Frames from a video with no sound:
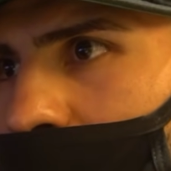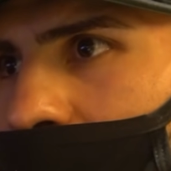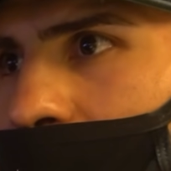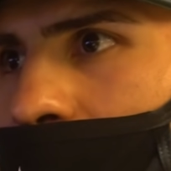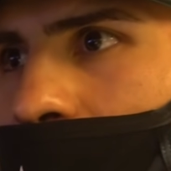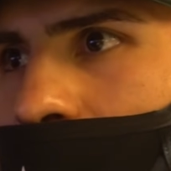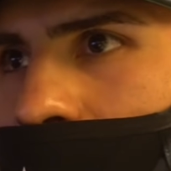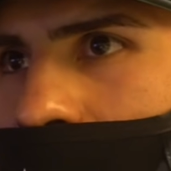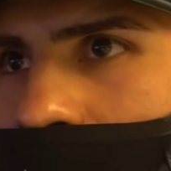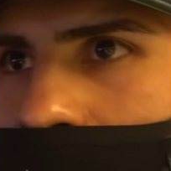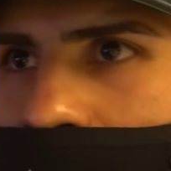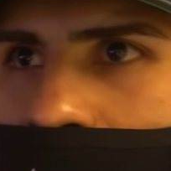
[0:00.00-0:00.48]

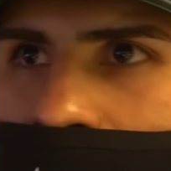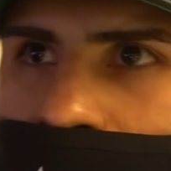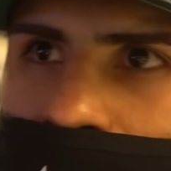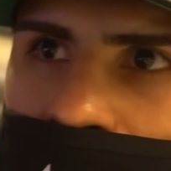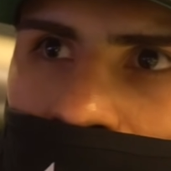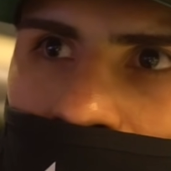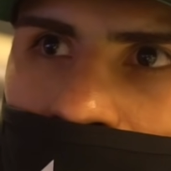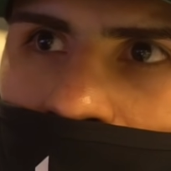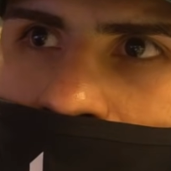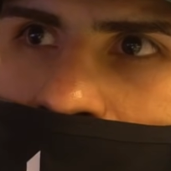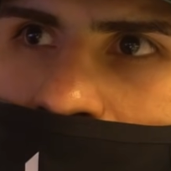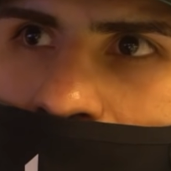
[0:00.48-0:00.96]
that
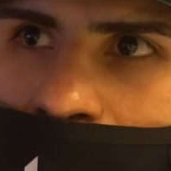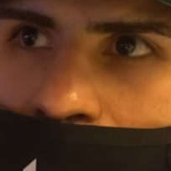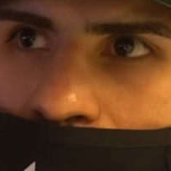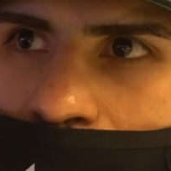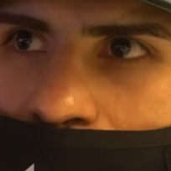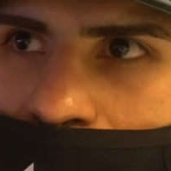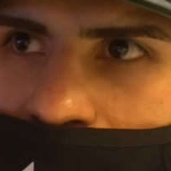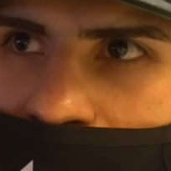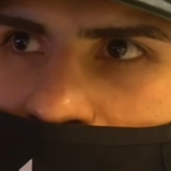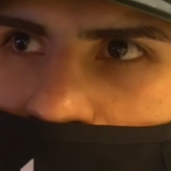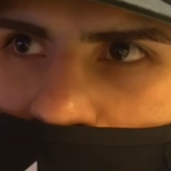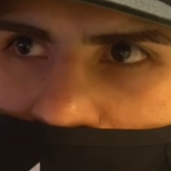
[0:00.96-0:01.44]

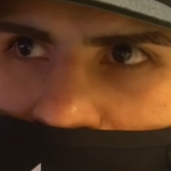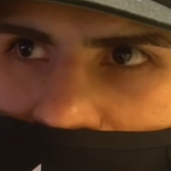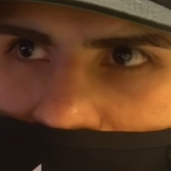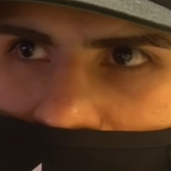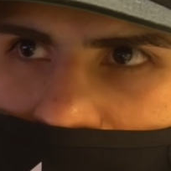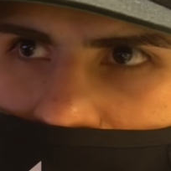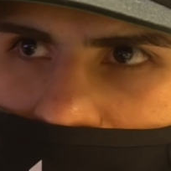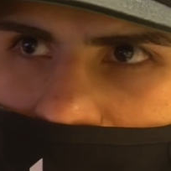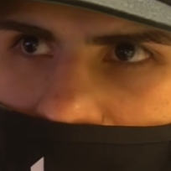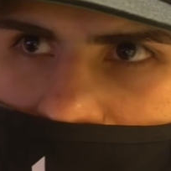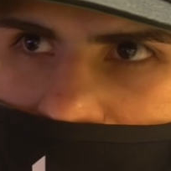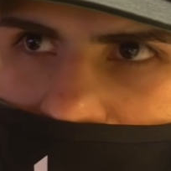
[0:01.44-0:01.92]
uh, he was
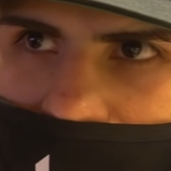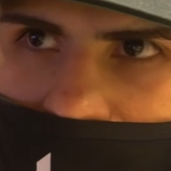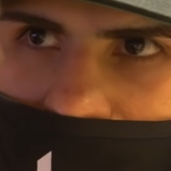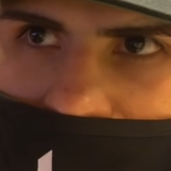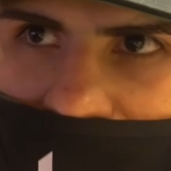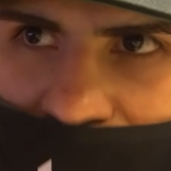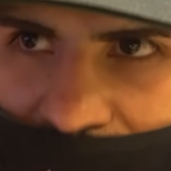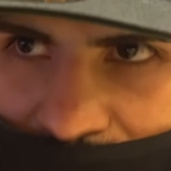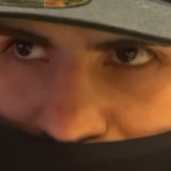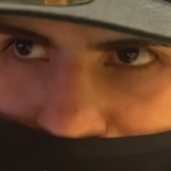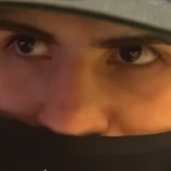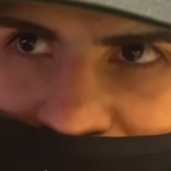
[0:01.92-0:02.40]

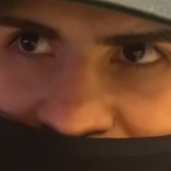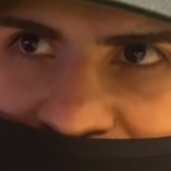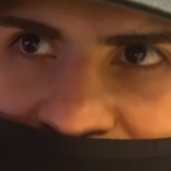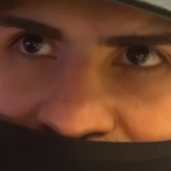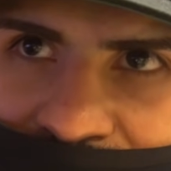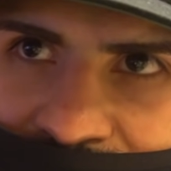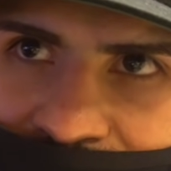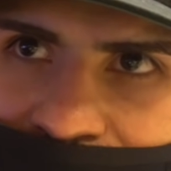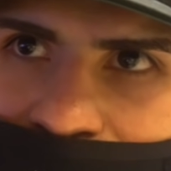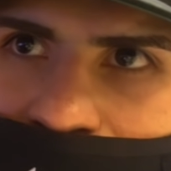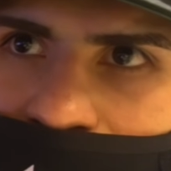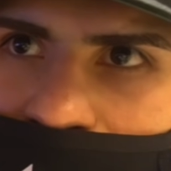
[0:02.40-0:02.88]

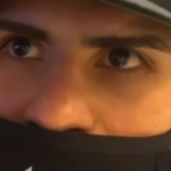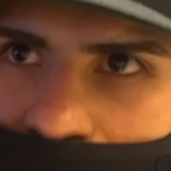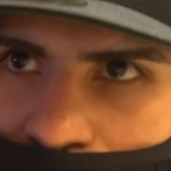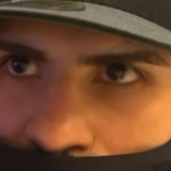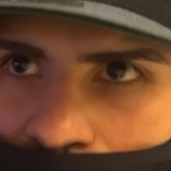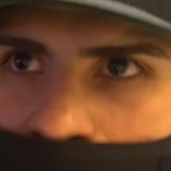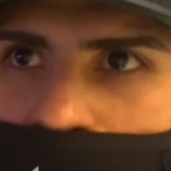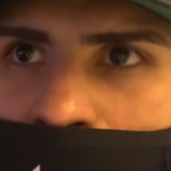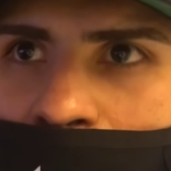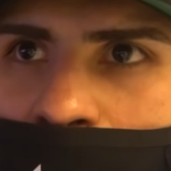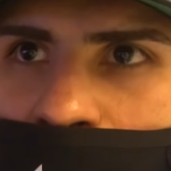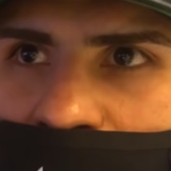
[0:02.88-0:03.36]
MTK
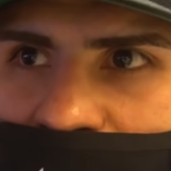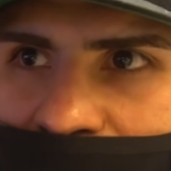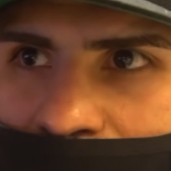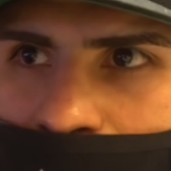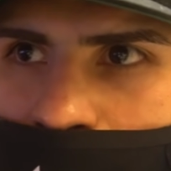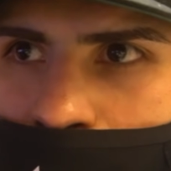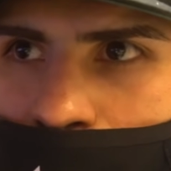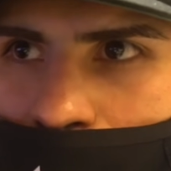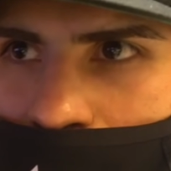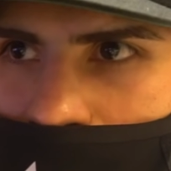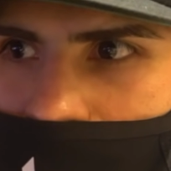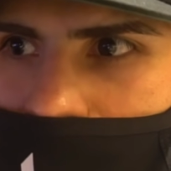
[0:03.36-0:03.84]
Global was
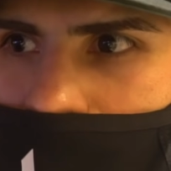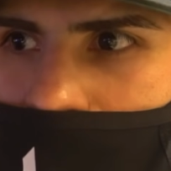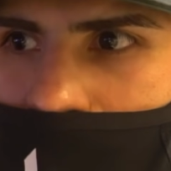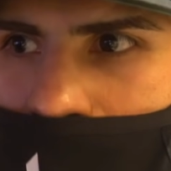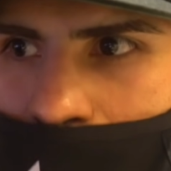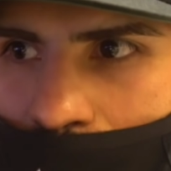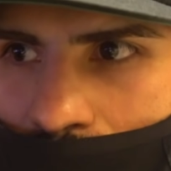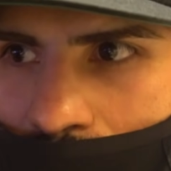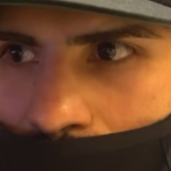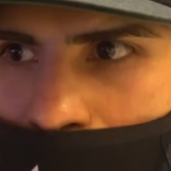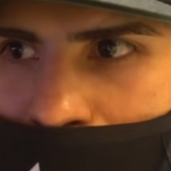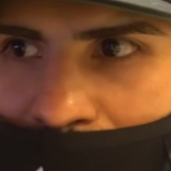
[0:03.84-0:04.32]
able to
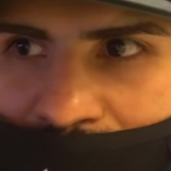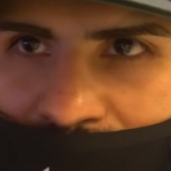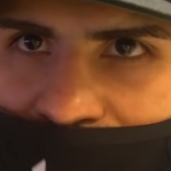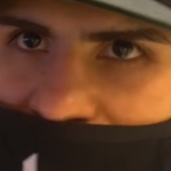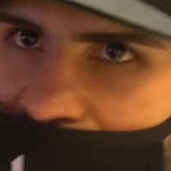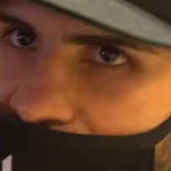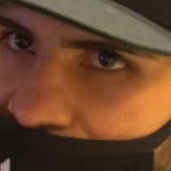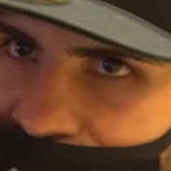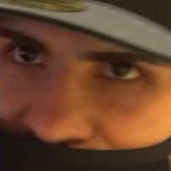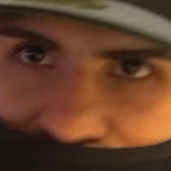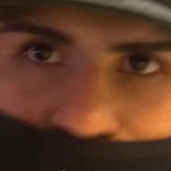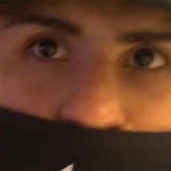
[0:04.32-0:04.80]
uh, make it
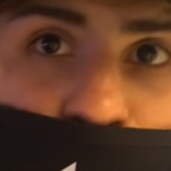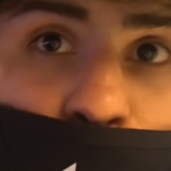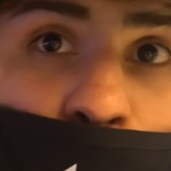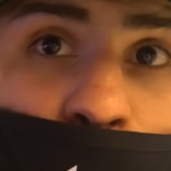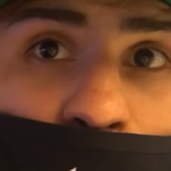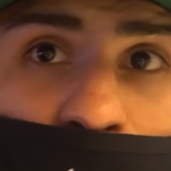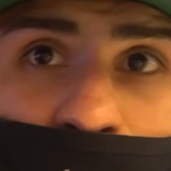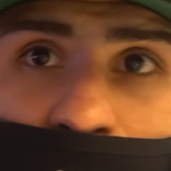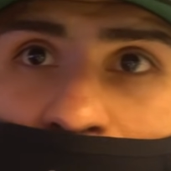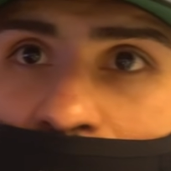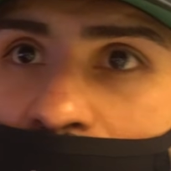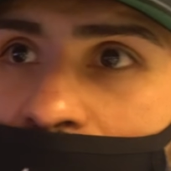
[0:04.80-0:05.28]
very
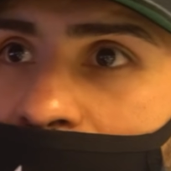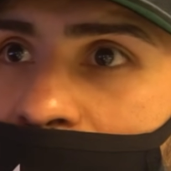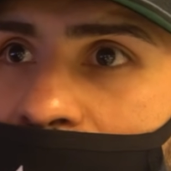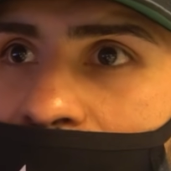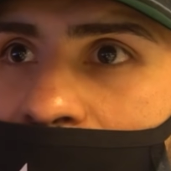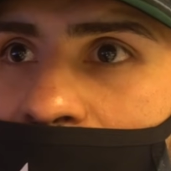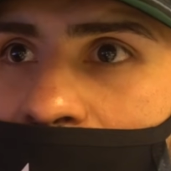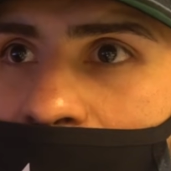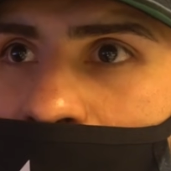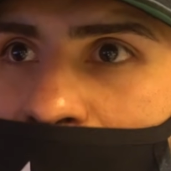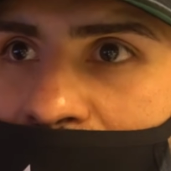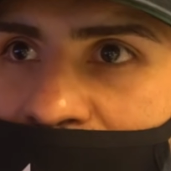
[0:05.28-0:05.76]
smooth, you know,
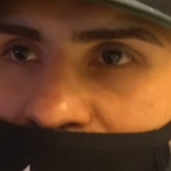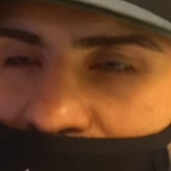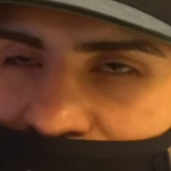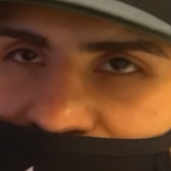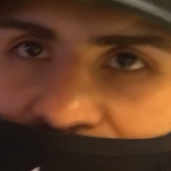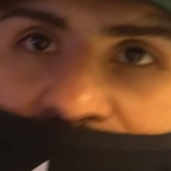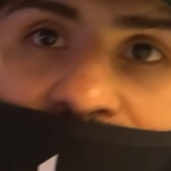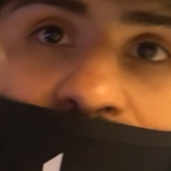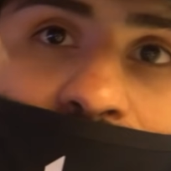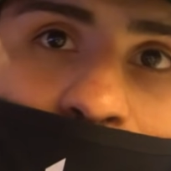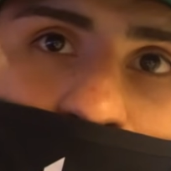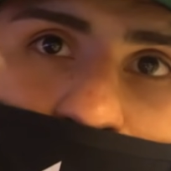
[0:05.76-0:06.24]
and, and, make this
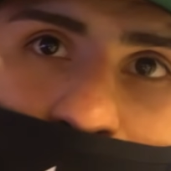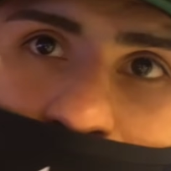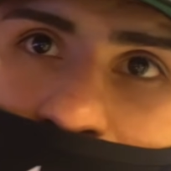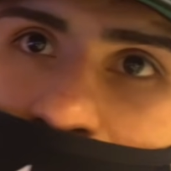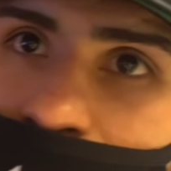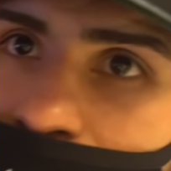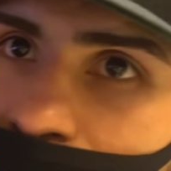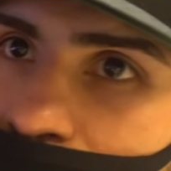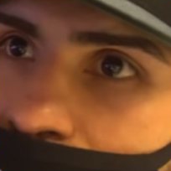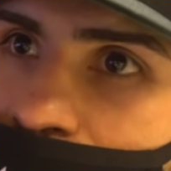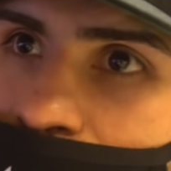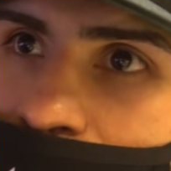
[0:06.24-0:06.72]
fight happen
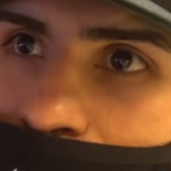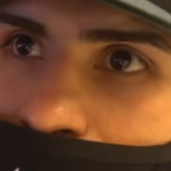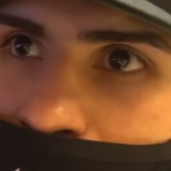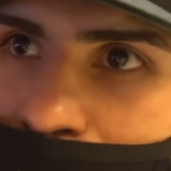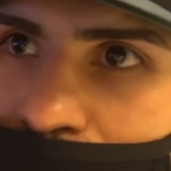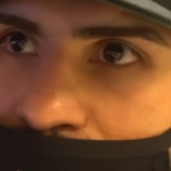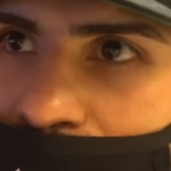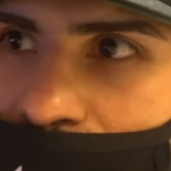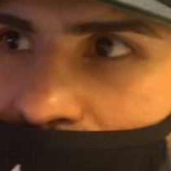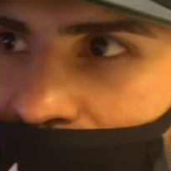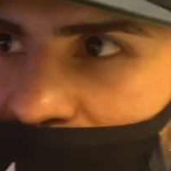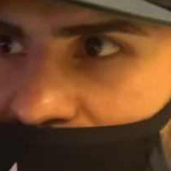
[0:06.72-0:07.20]

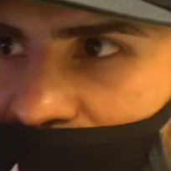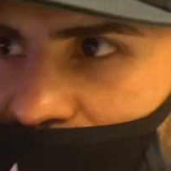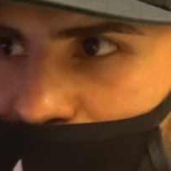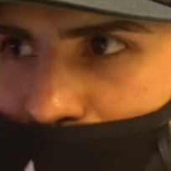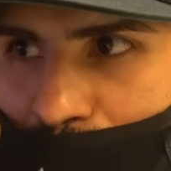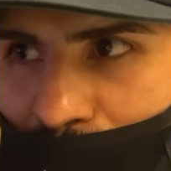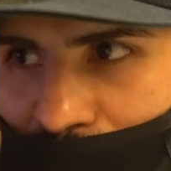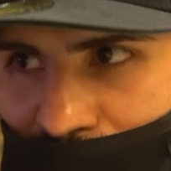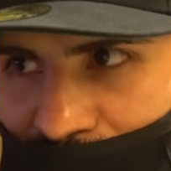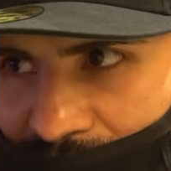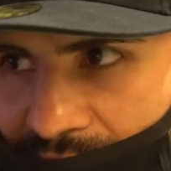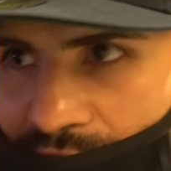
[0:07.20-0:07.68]
because it's
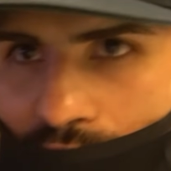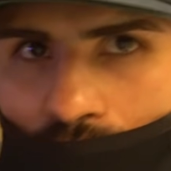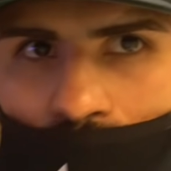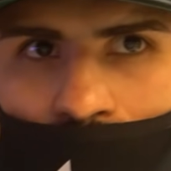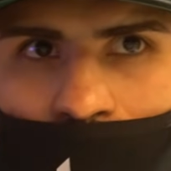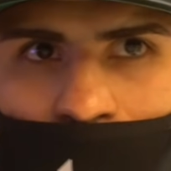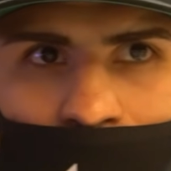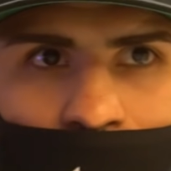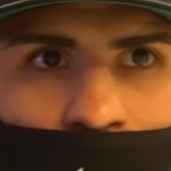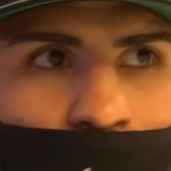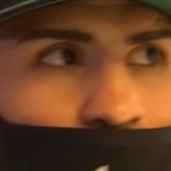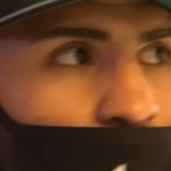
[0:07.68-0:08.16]
better now
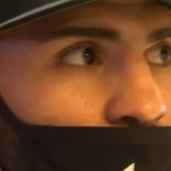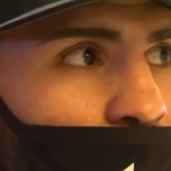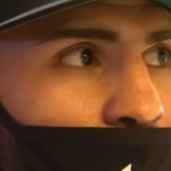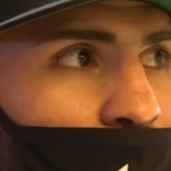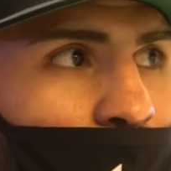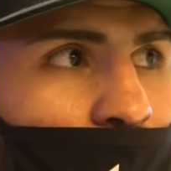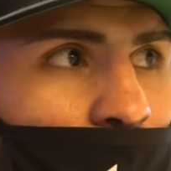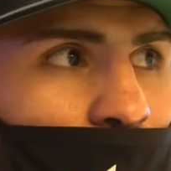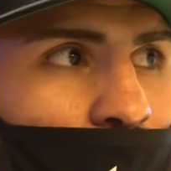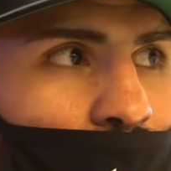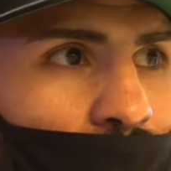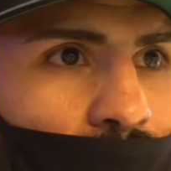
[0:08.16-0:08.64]

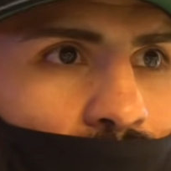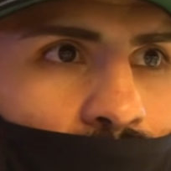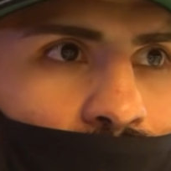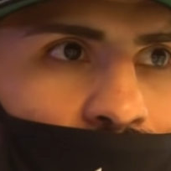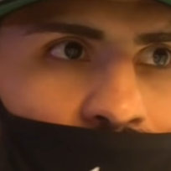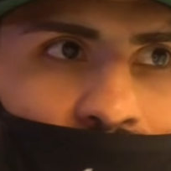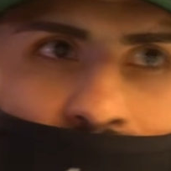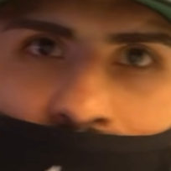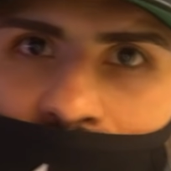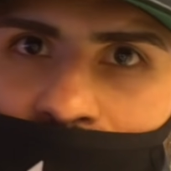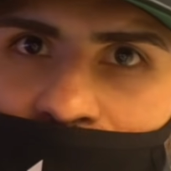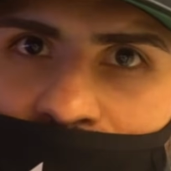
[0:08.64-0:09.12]
uh,
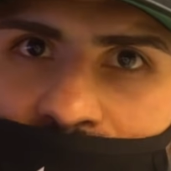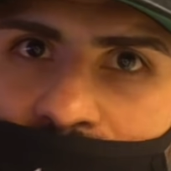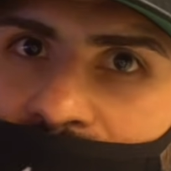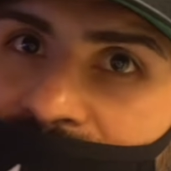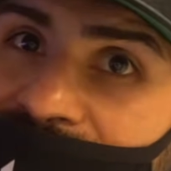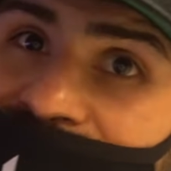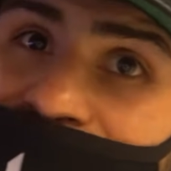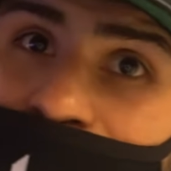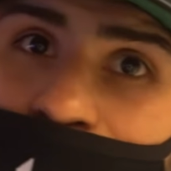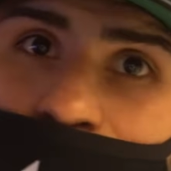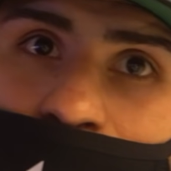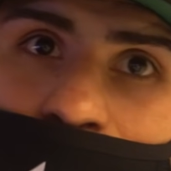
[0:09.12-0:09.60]
than than later.